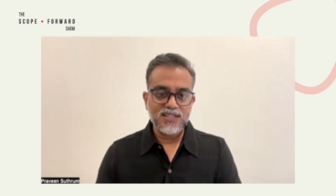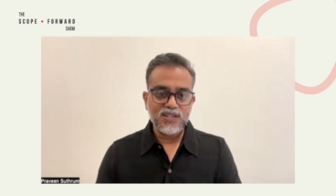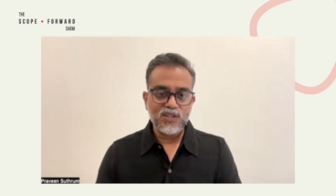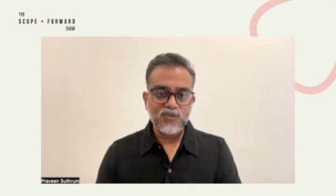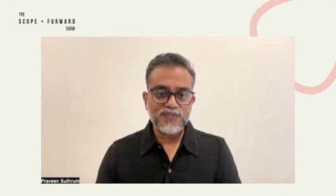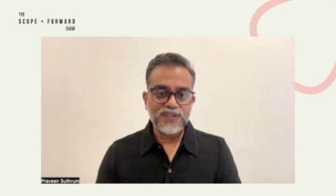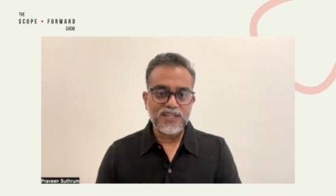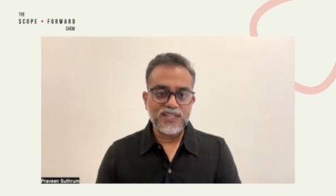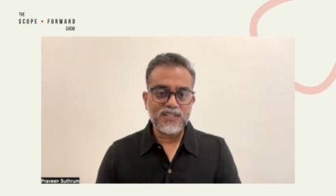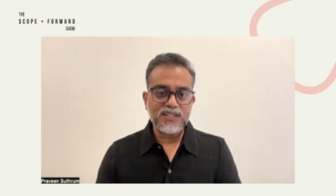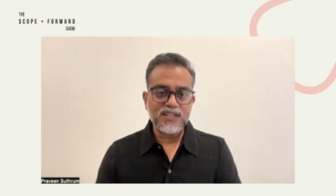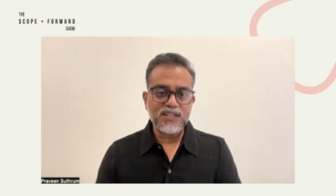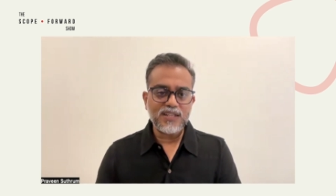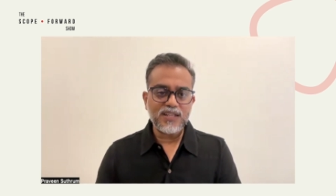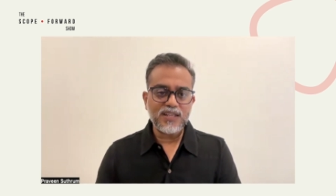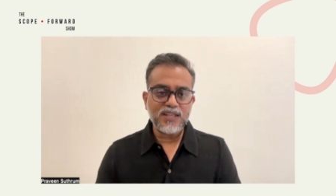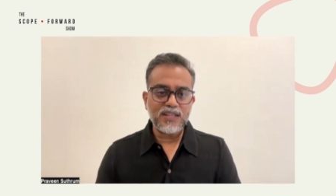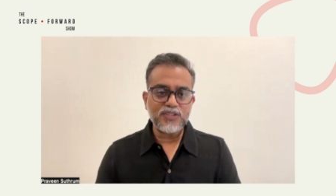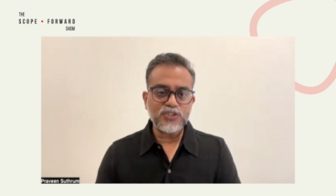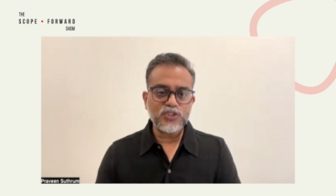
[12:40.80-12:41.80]
when
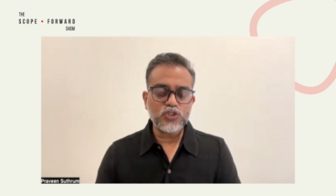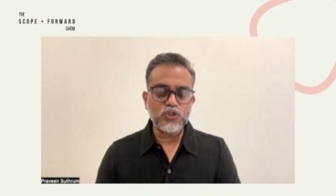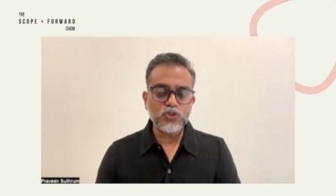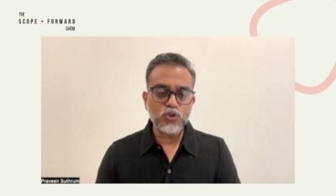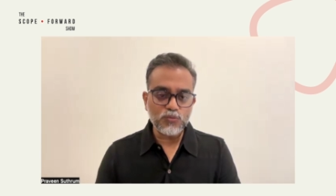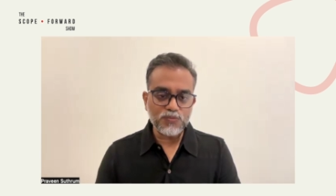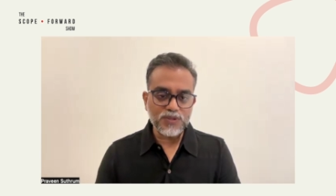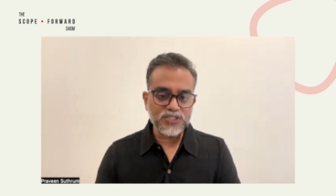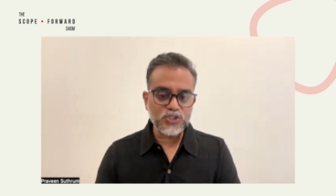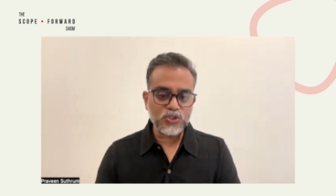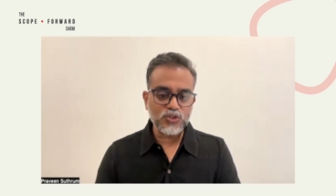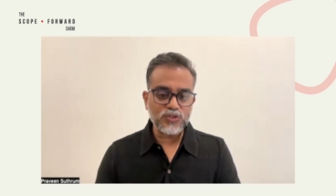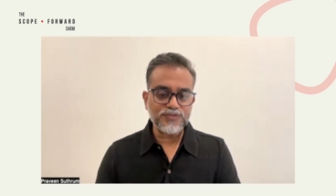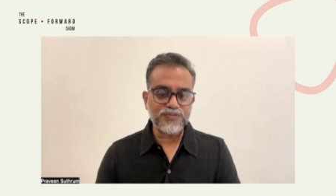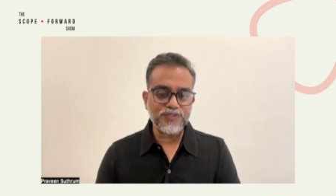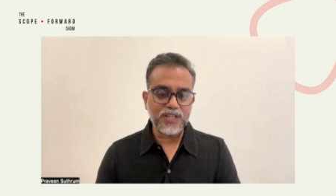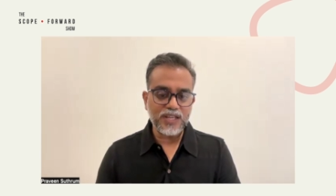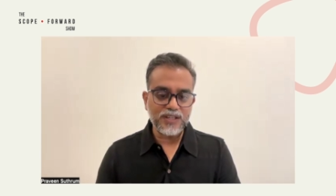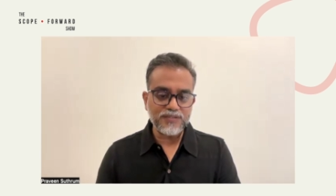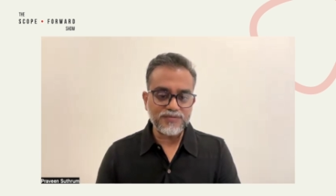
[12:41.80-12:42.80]
so much of
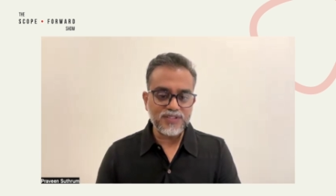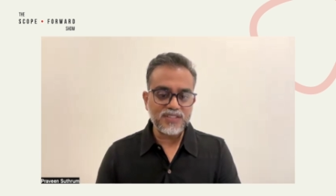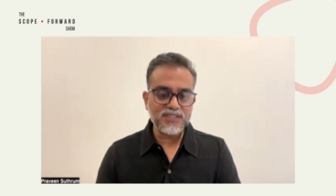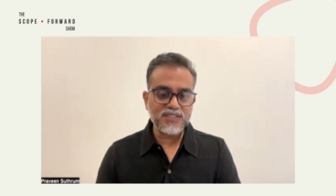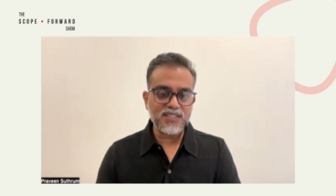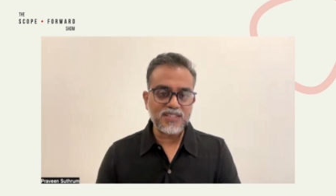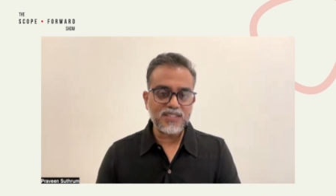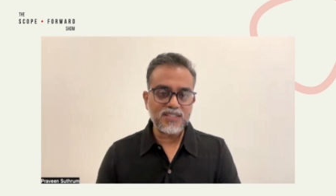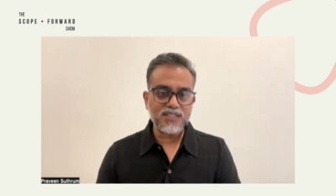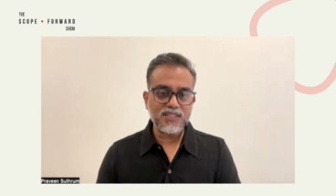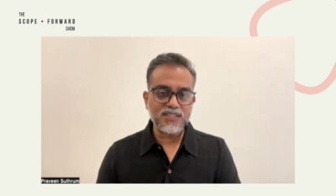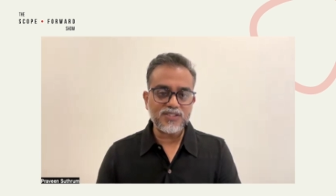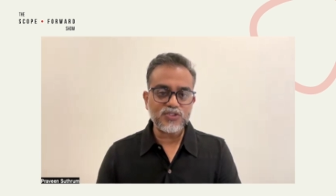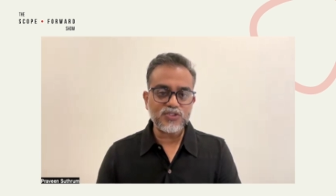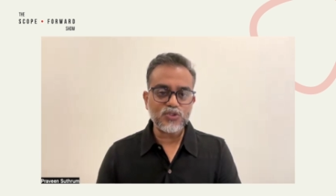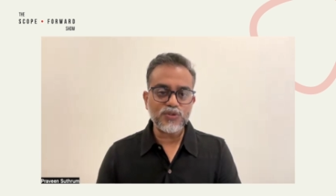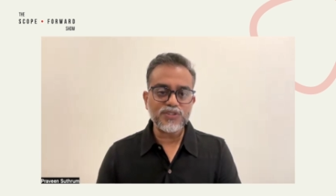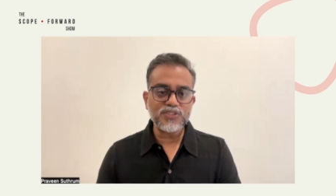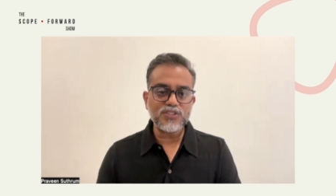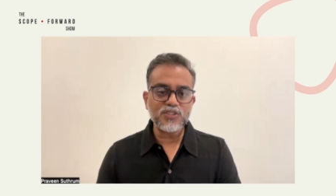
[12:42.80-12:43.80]
everything is
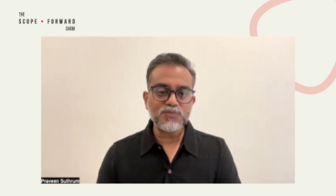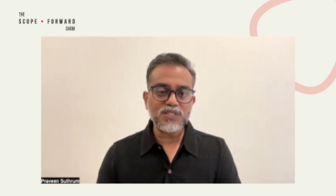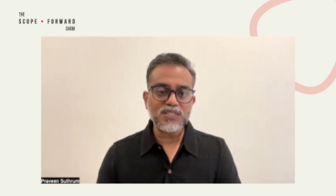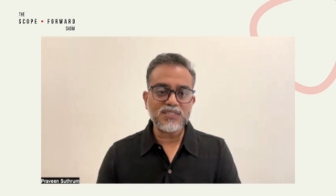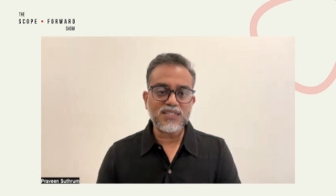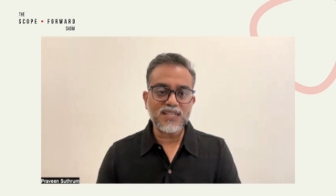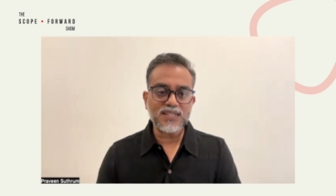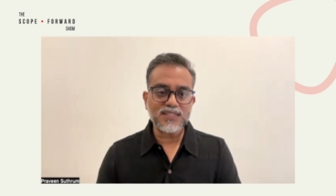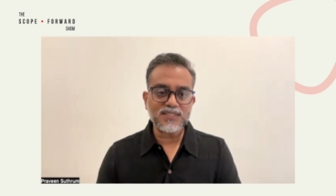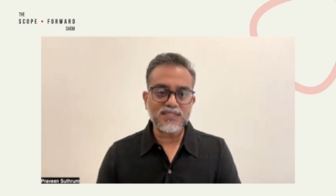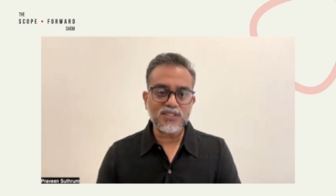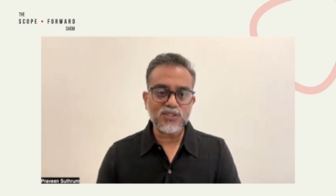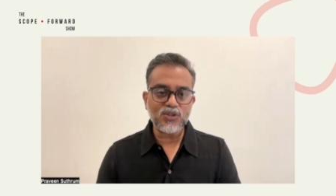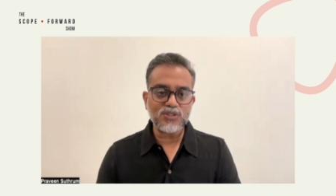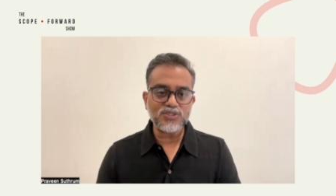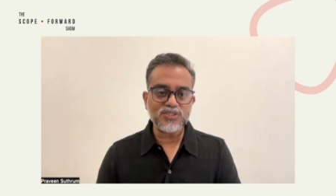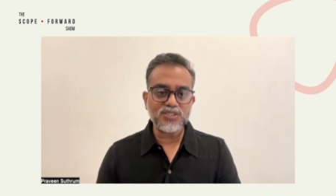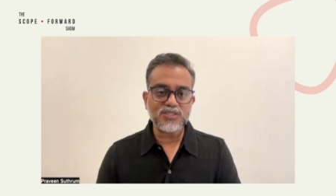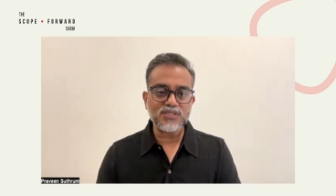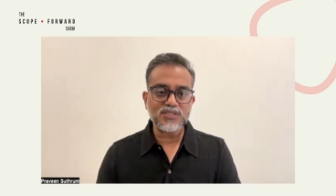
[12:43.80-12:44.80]
going to be
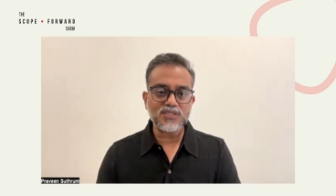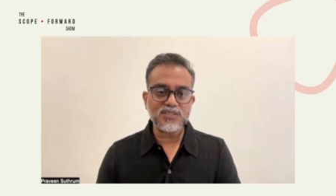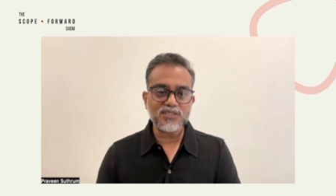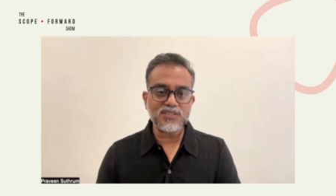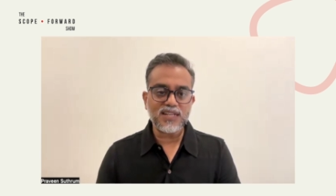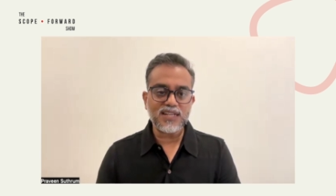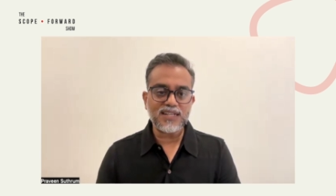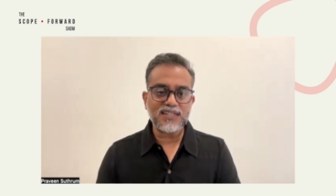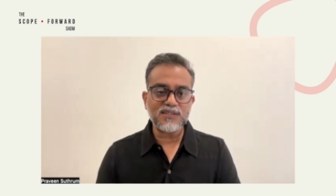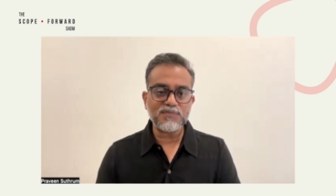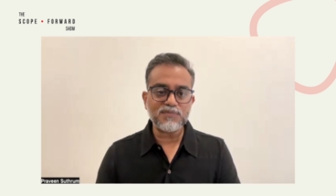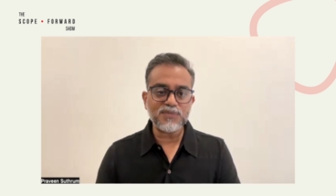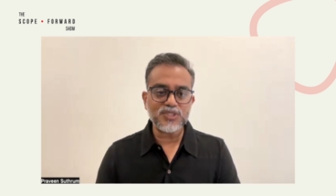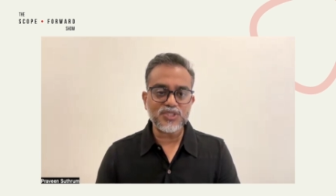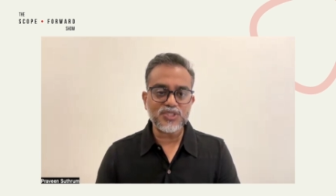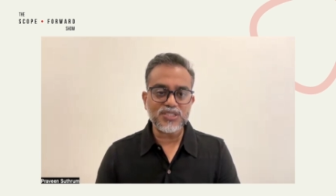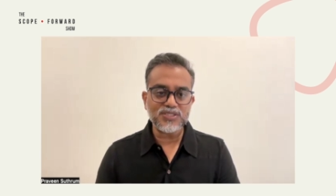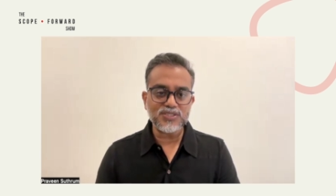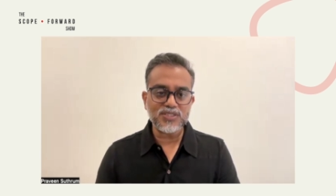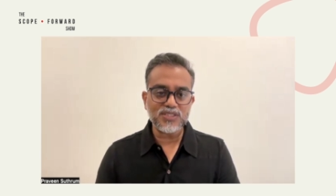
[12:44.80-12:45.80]
technological and
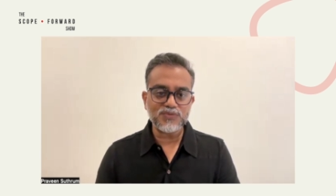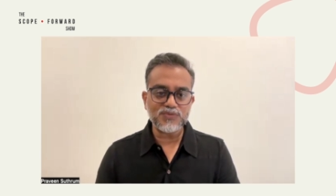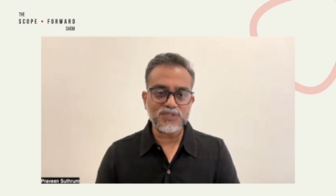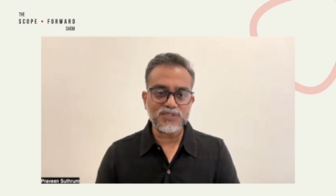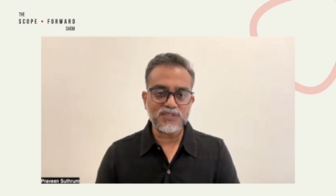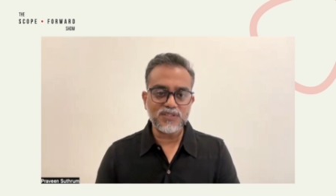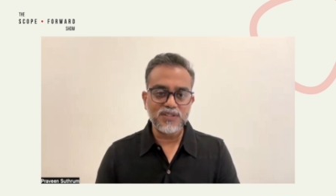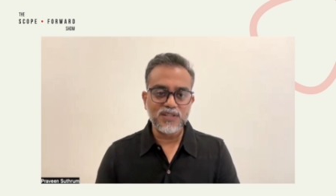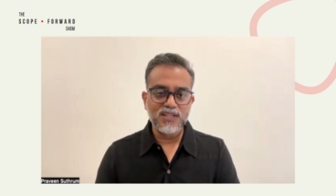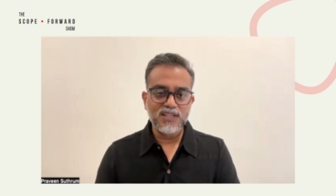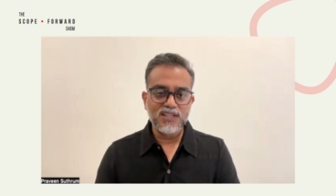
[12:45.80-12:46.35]
machine driven,